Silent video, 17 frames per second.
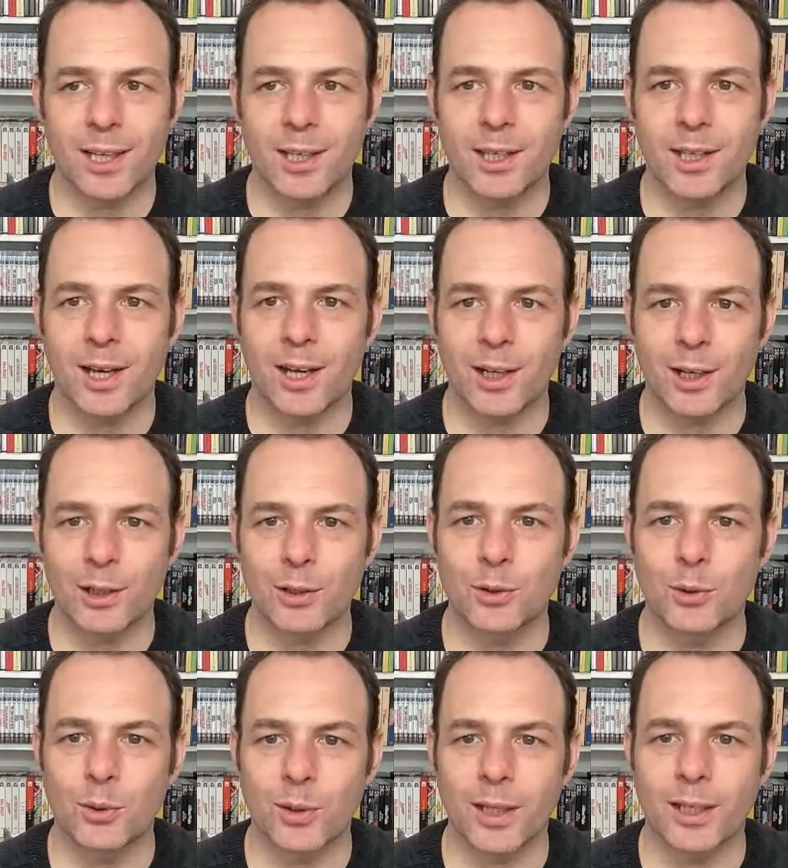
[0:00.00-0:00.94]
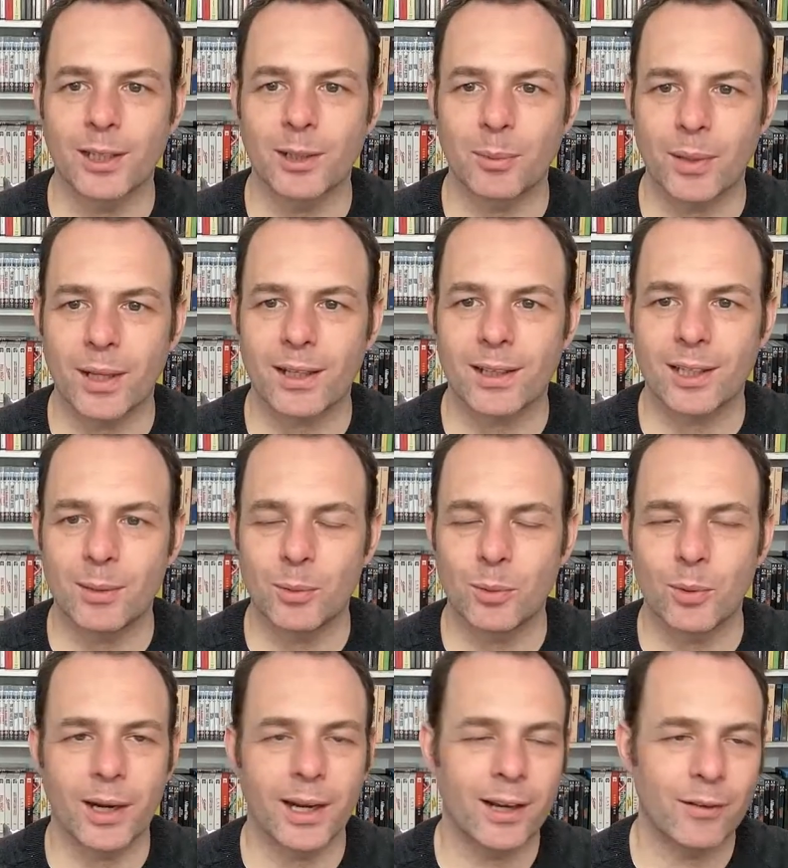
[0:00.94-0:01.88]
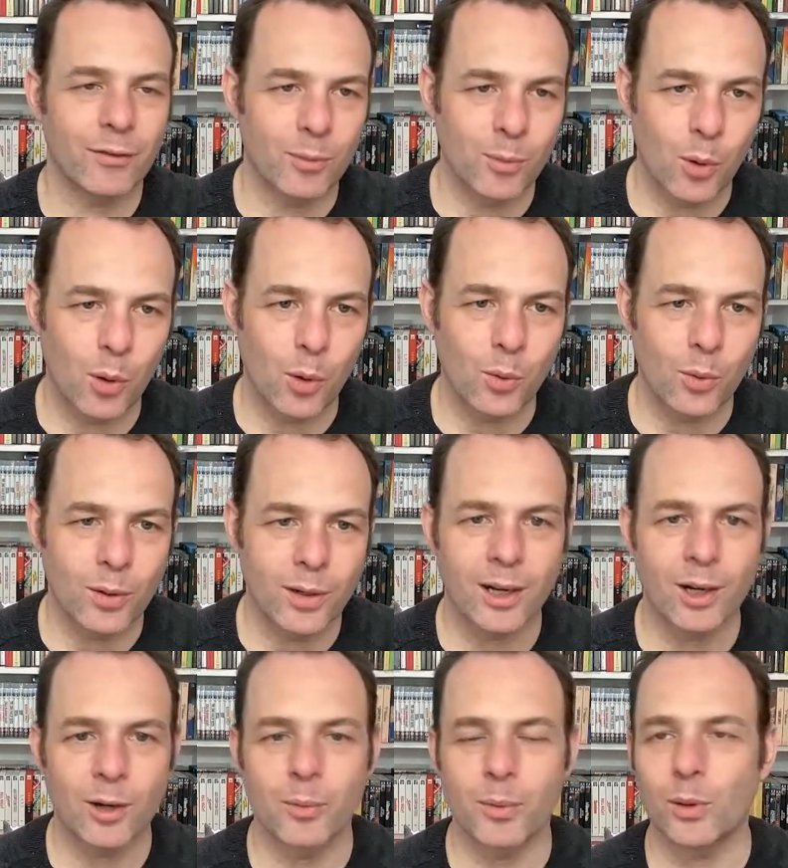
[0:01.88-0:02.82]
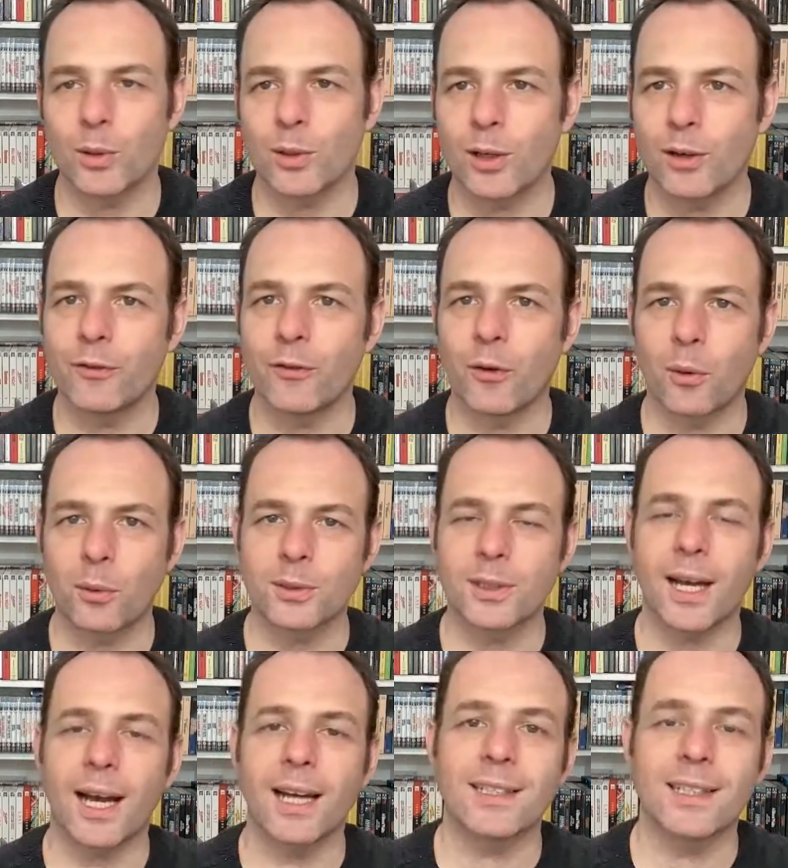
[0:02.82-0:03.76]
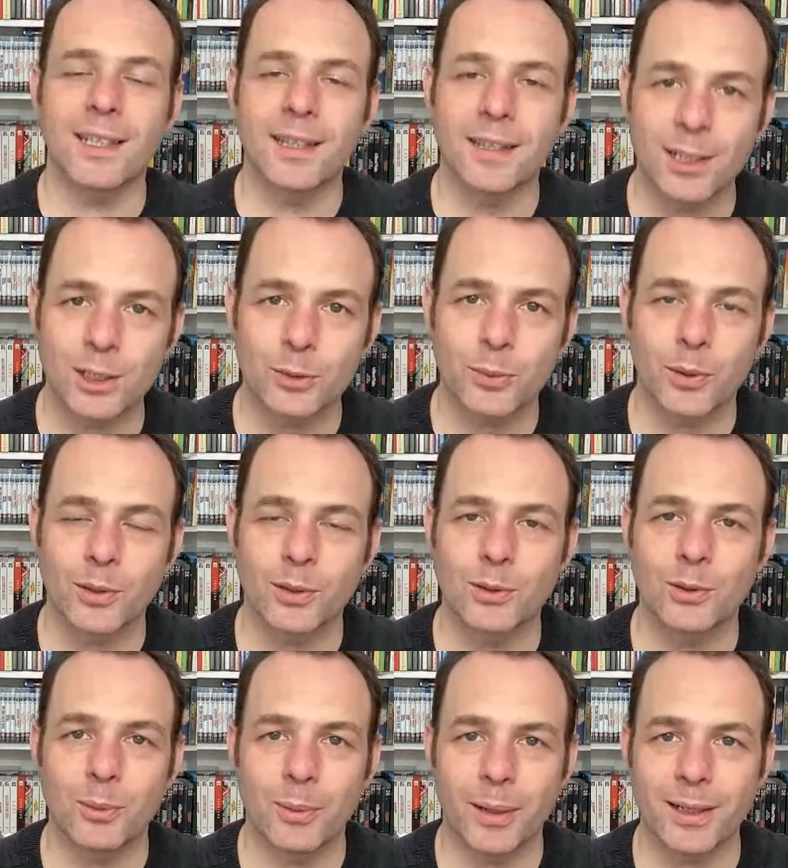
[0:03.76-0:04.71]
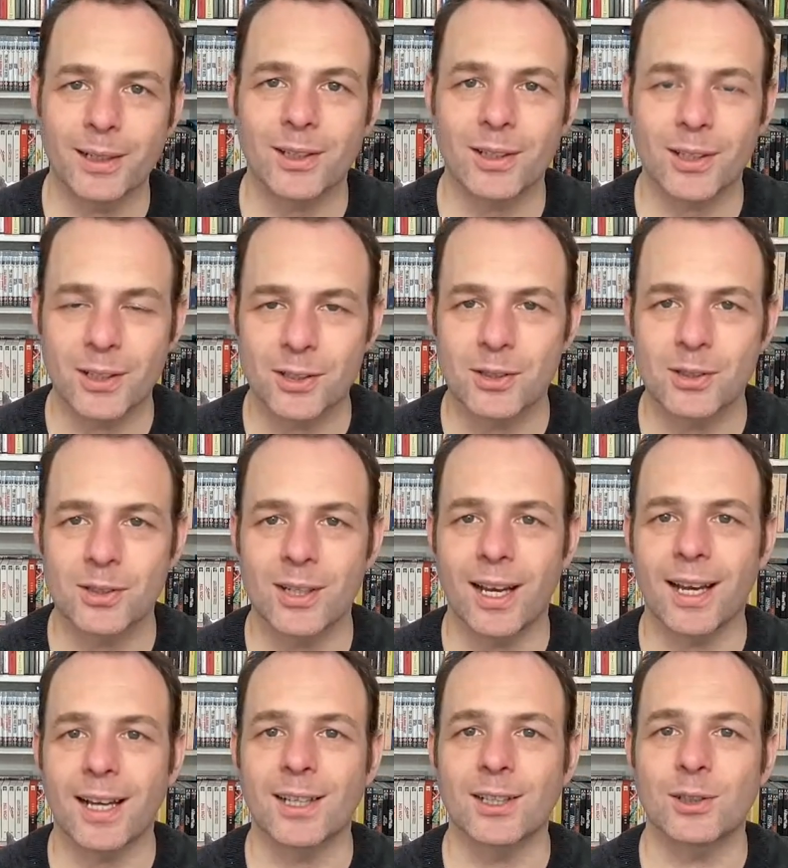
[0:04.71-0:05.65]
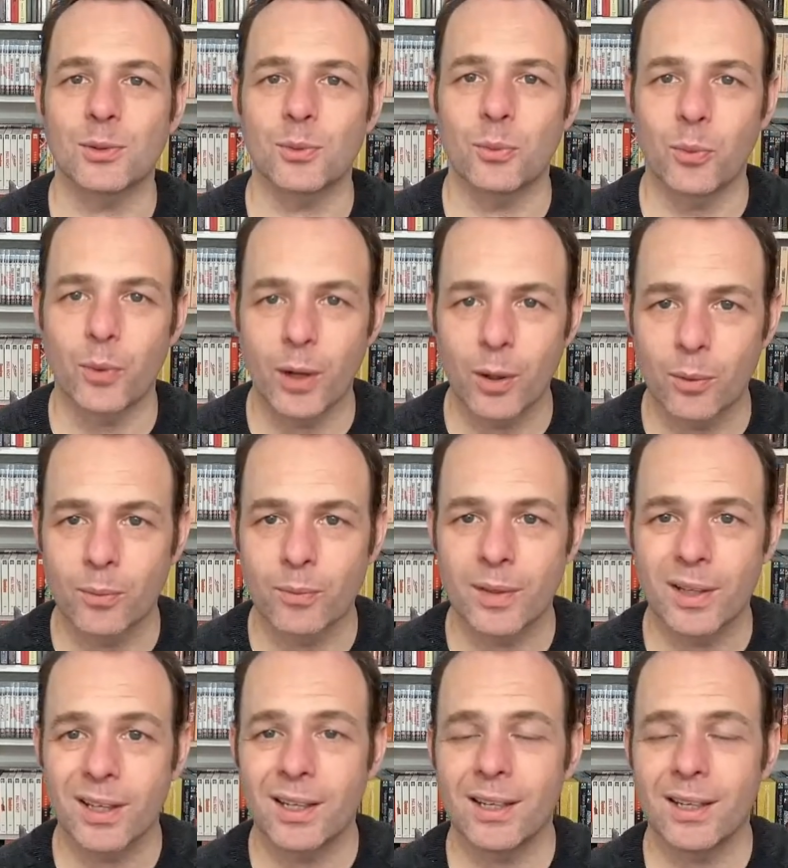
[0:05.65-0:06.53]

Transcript: I do like the Black Label. I have them all. I'll be looking forward to adding this one to my collection as well.